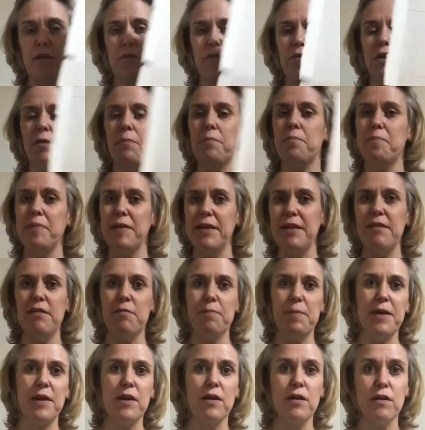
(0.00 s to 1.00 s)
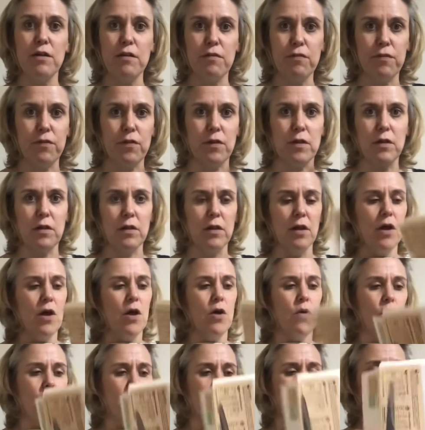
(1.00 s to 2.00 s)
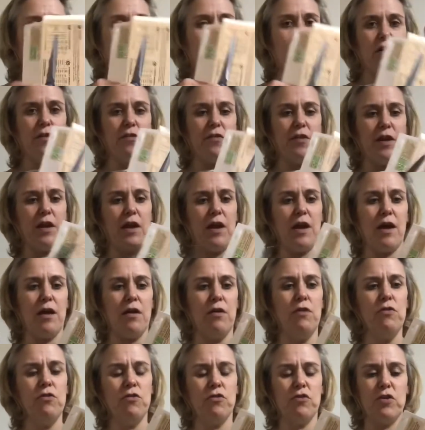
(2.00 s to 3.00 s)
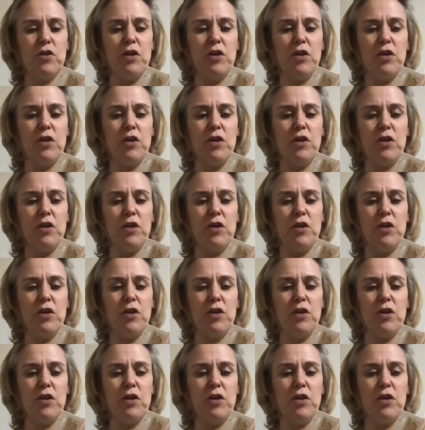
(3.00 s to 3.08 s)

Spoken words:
Now please be careful when you're cutting it out.